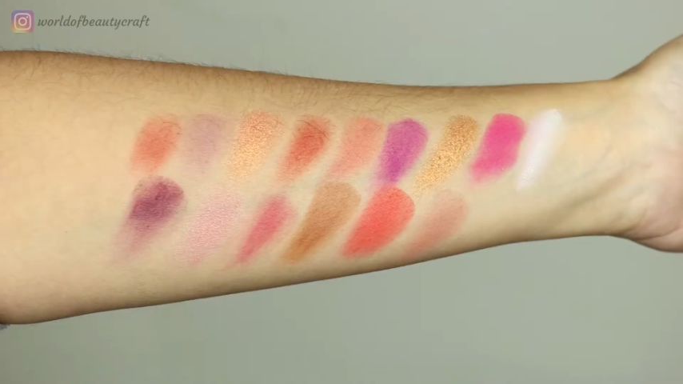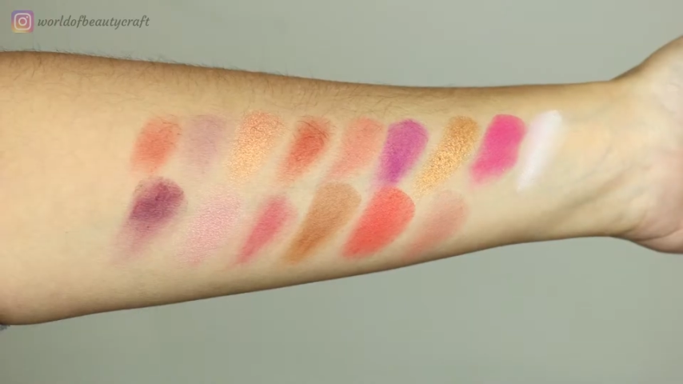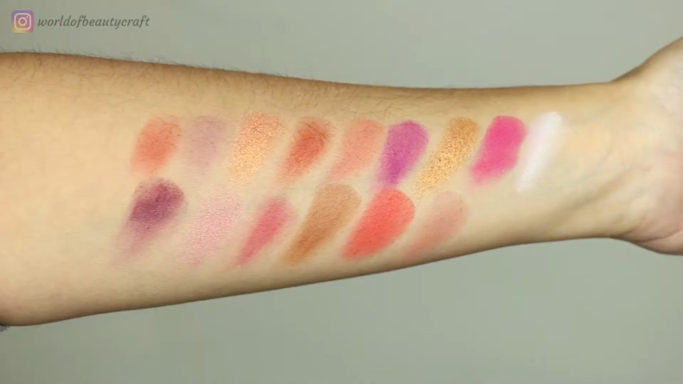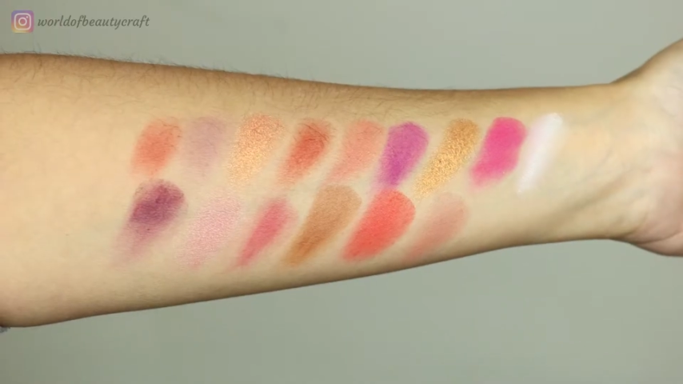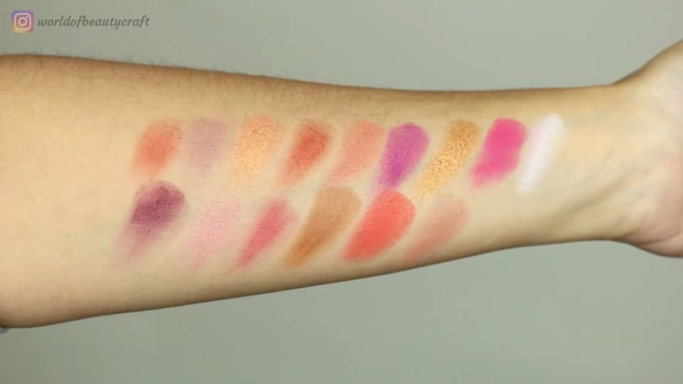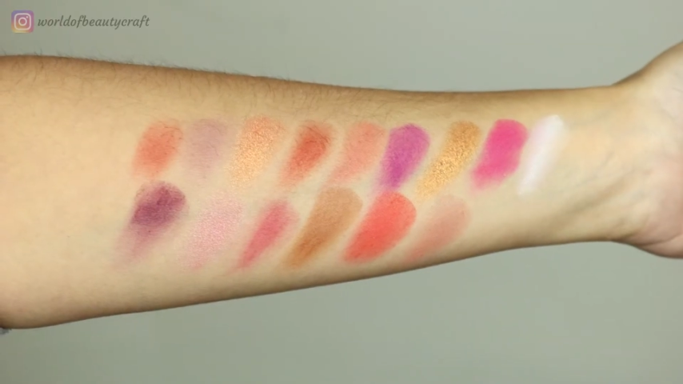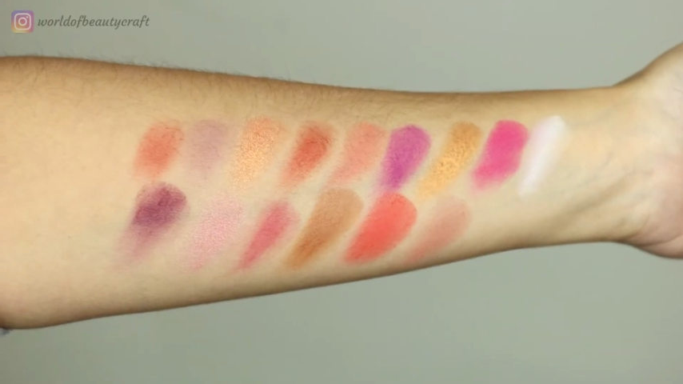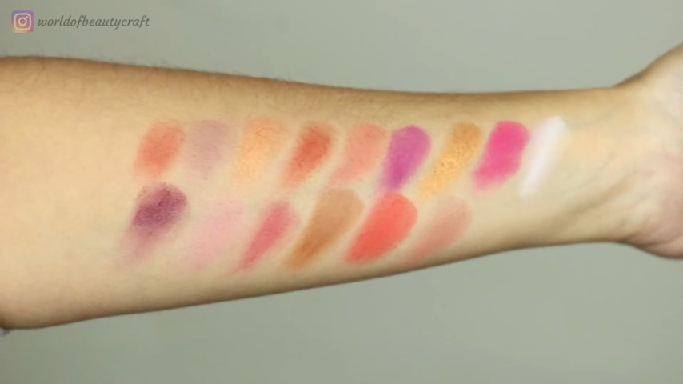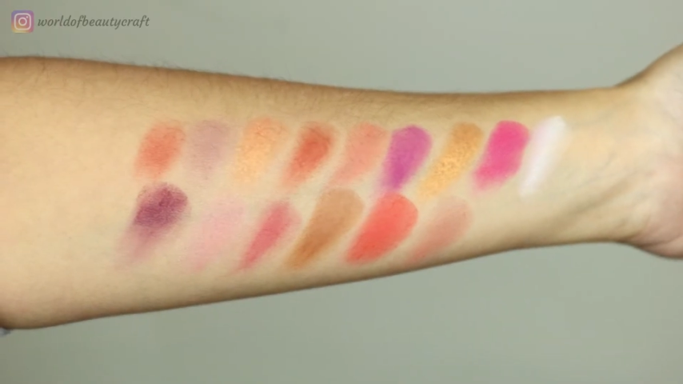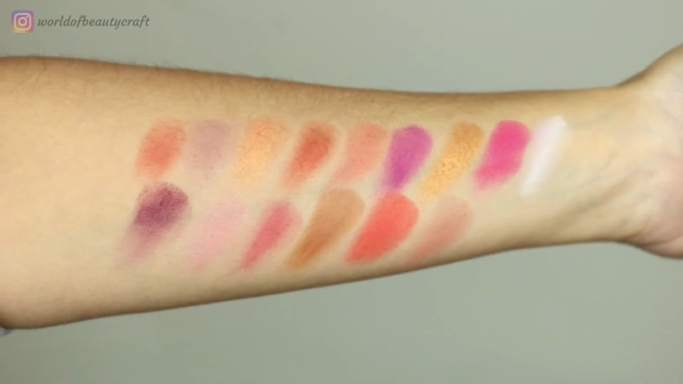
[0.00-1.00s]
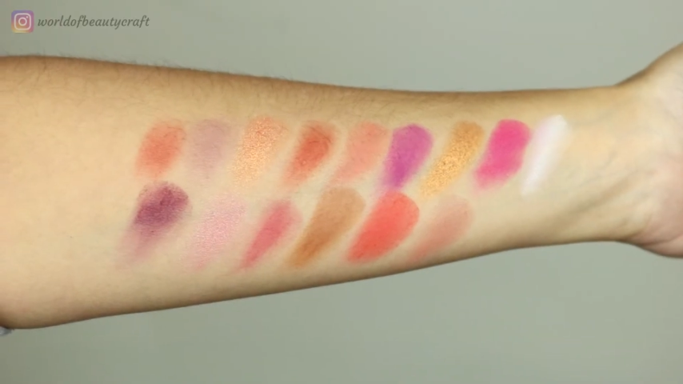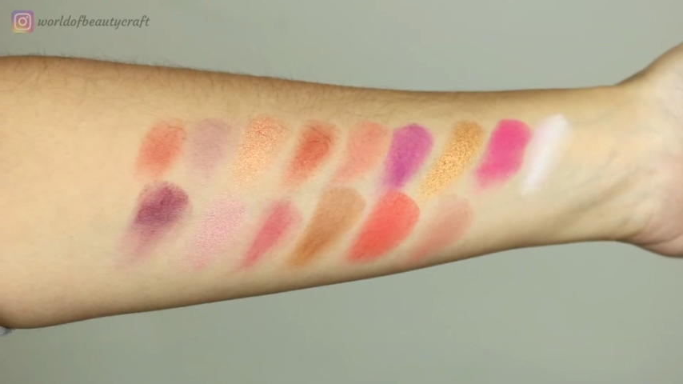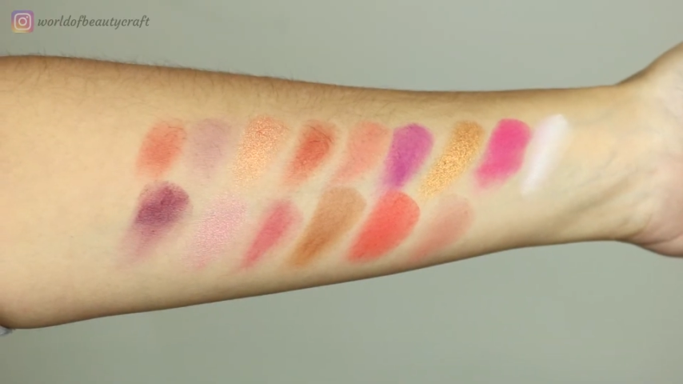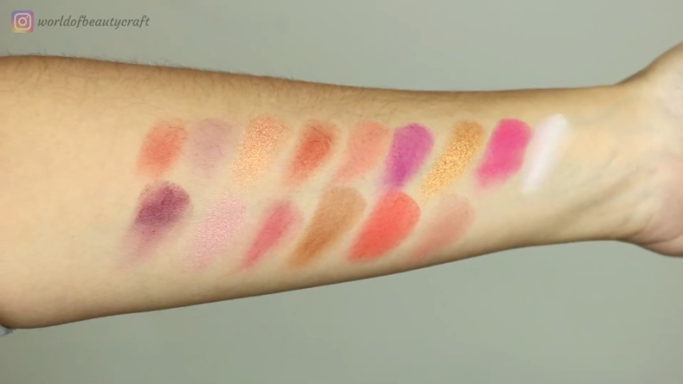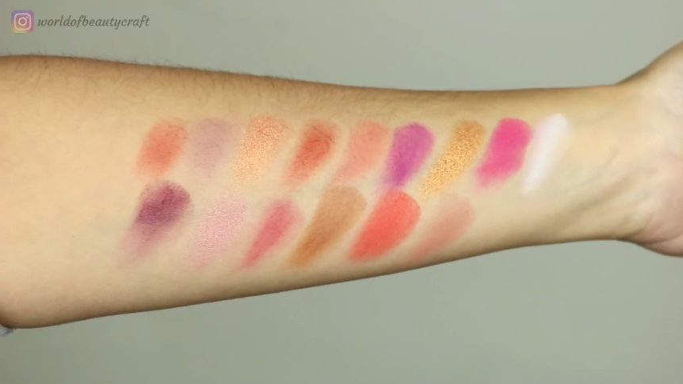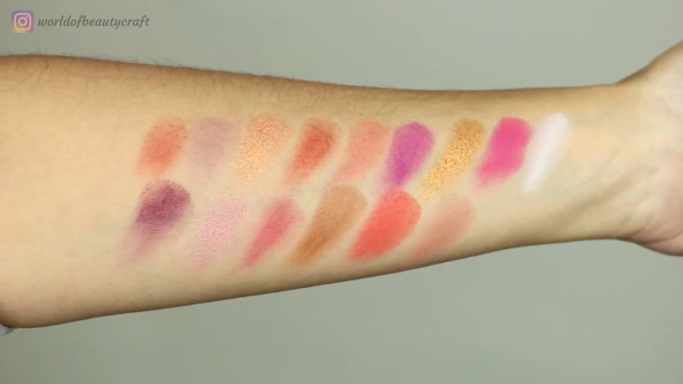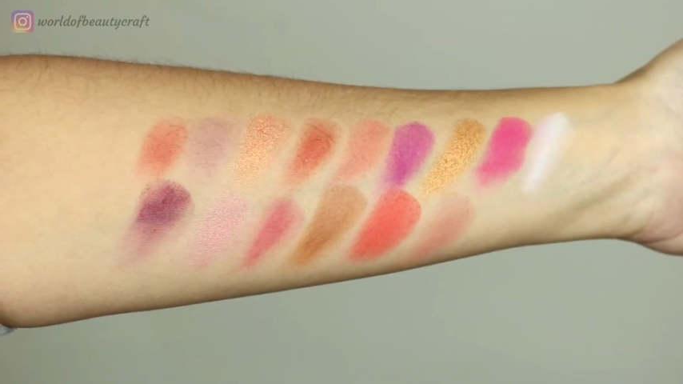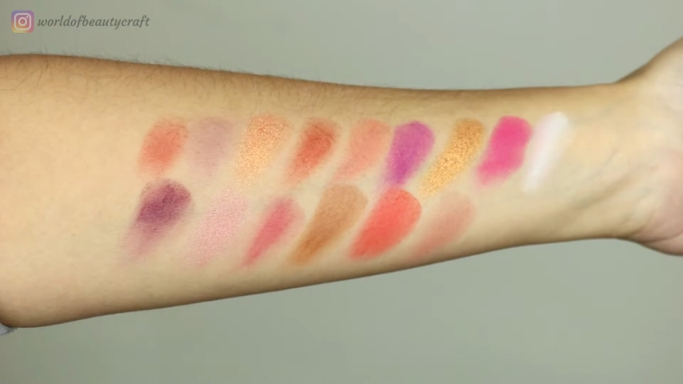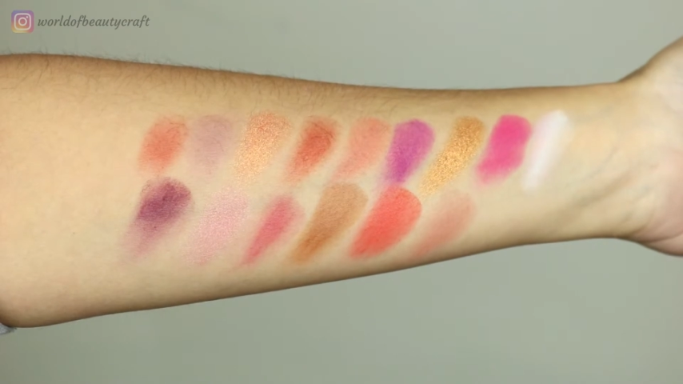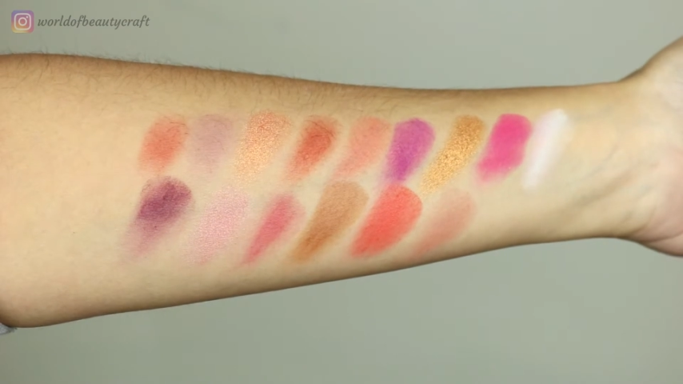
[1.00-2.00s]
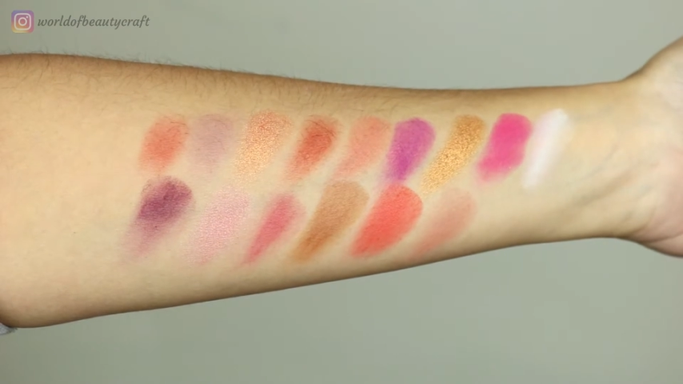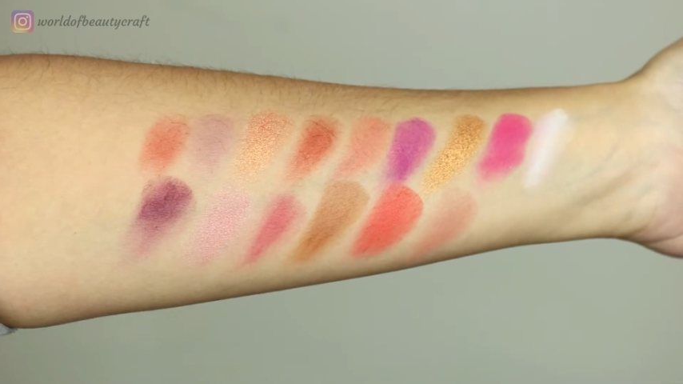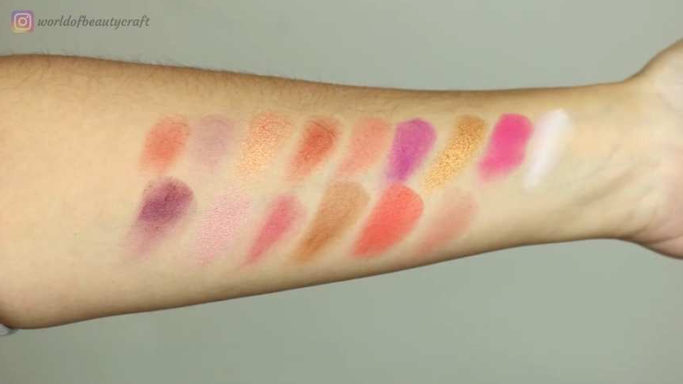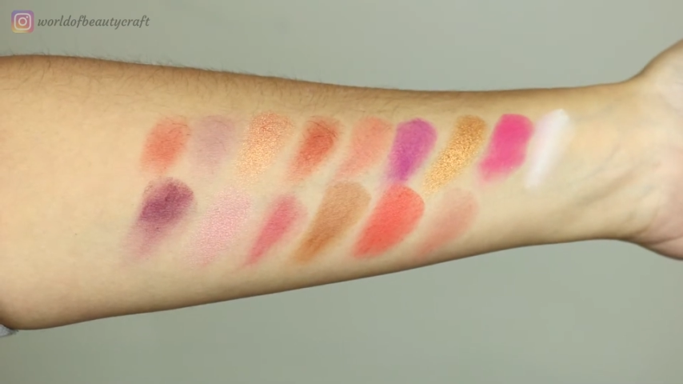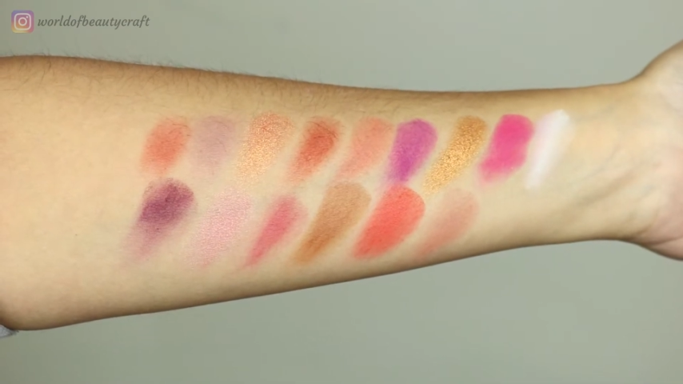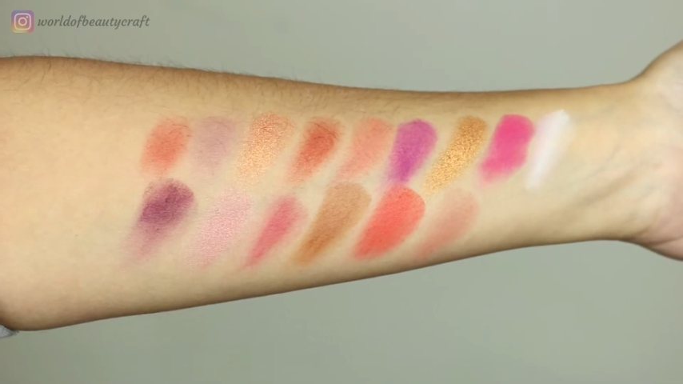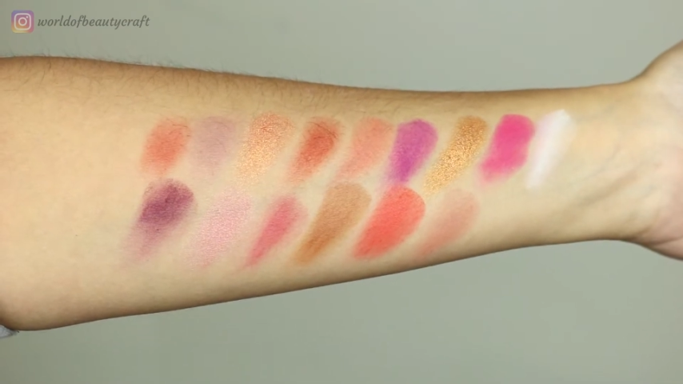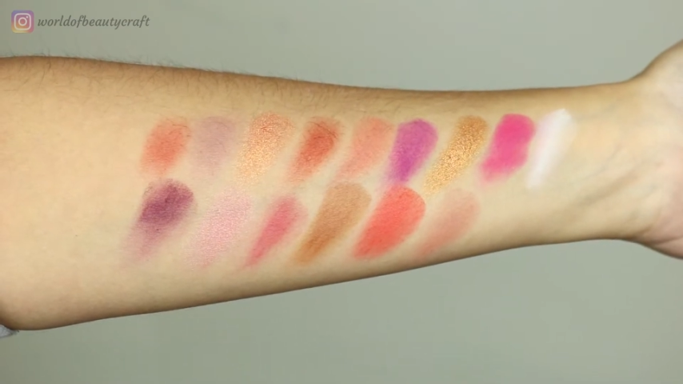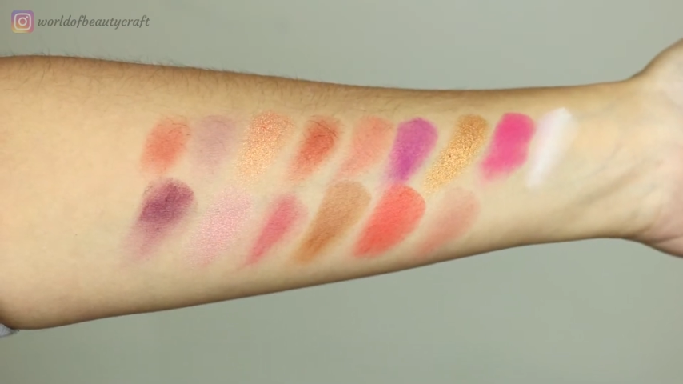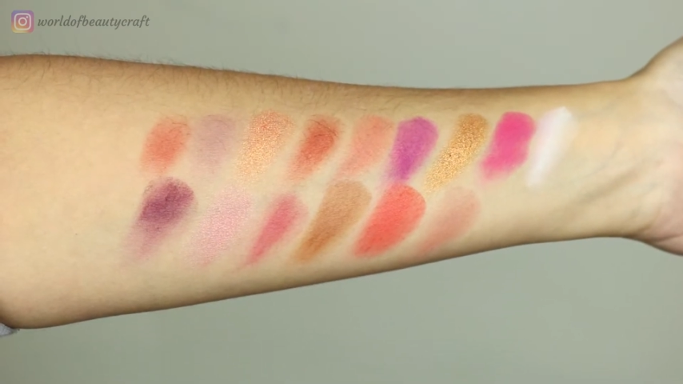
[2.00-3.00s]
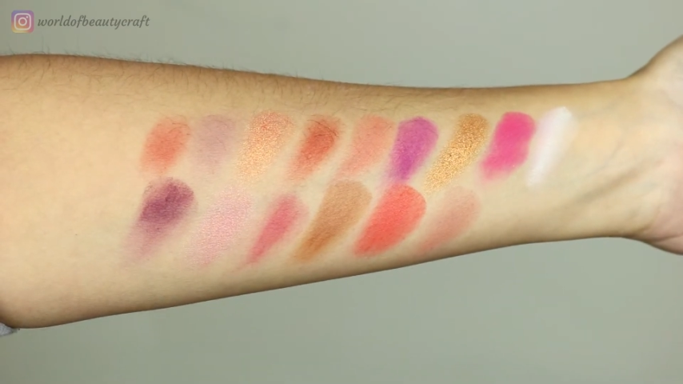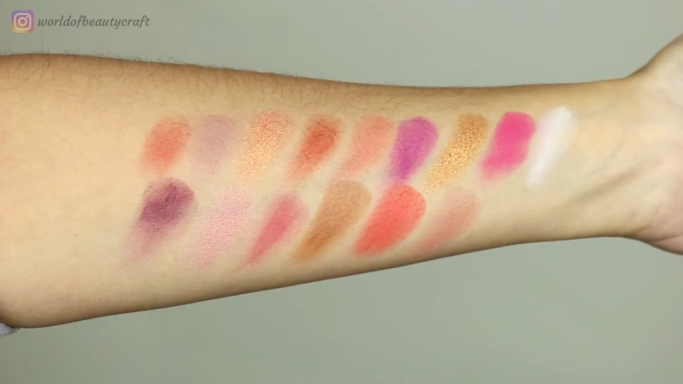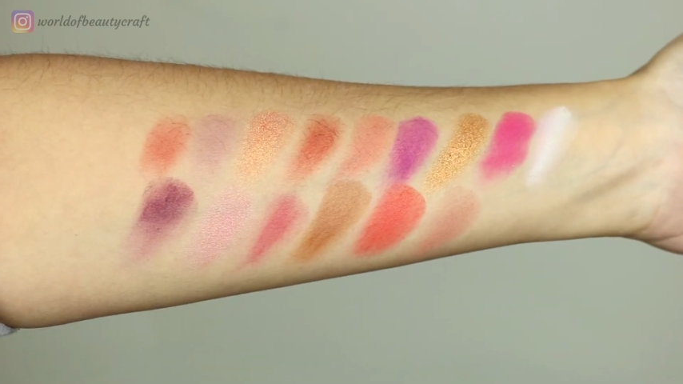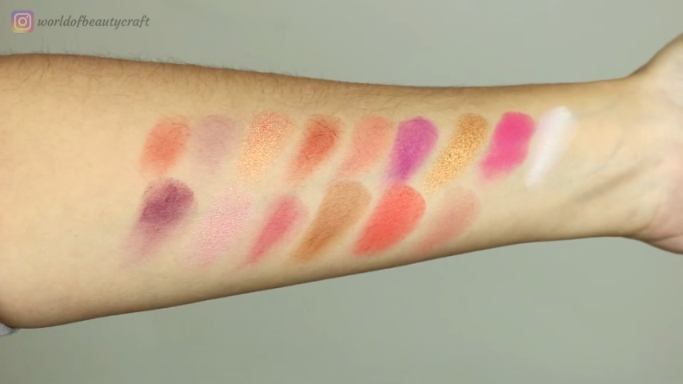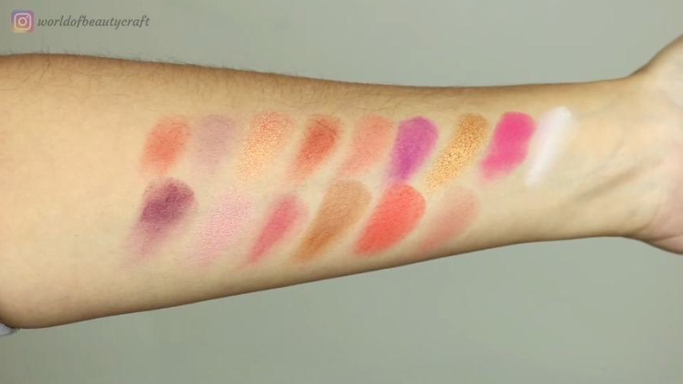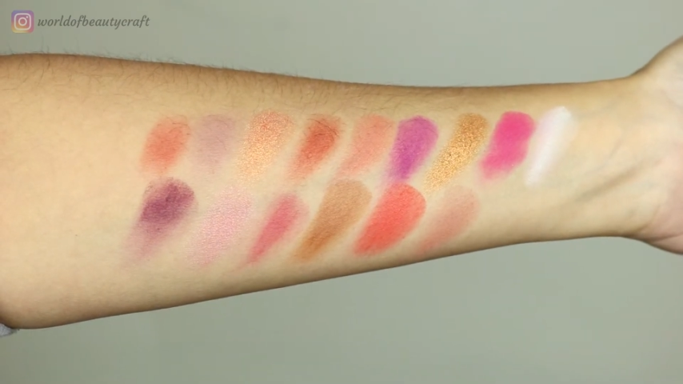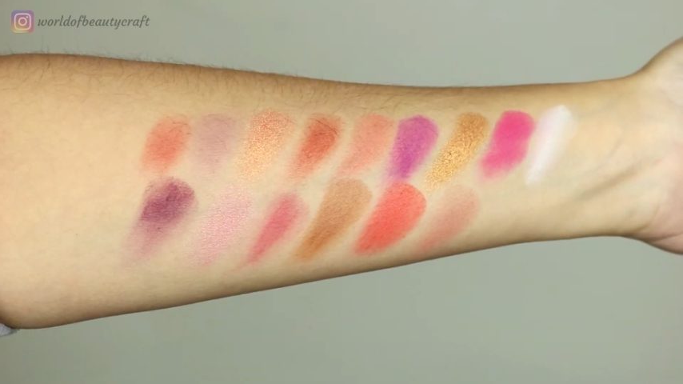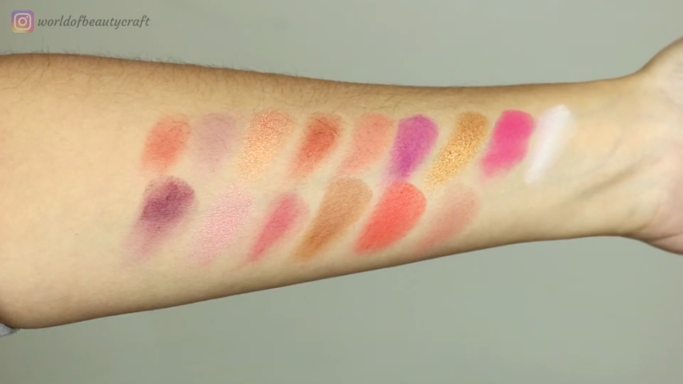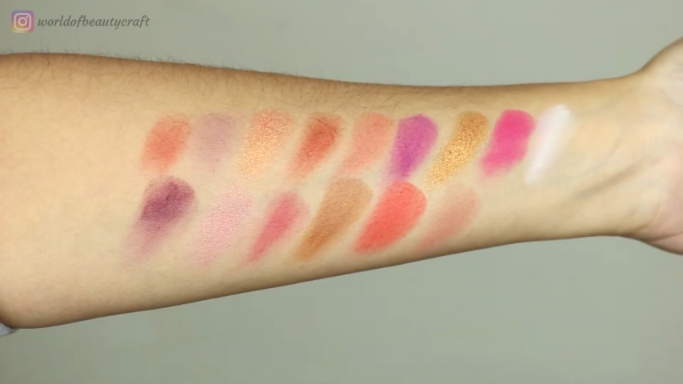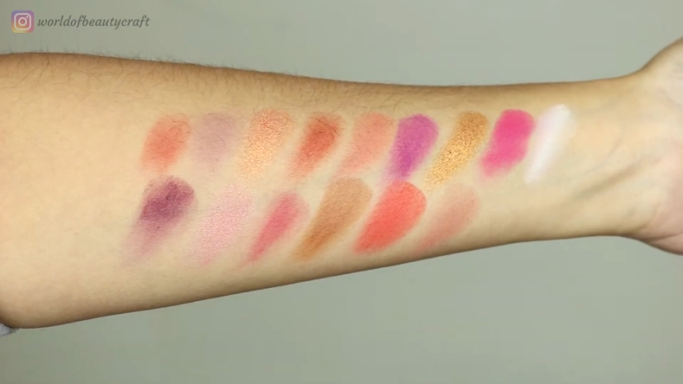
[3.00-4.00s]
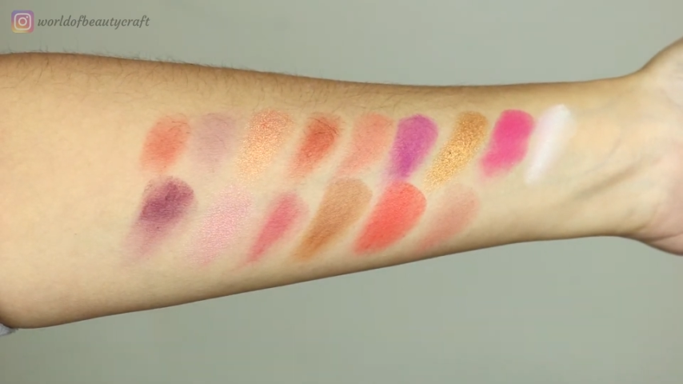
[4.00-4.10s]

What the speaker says: Nobody's mouth can be seen.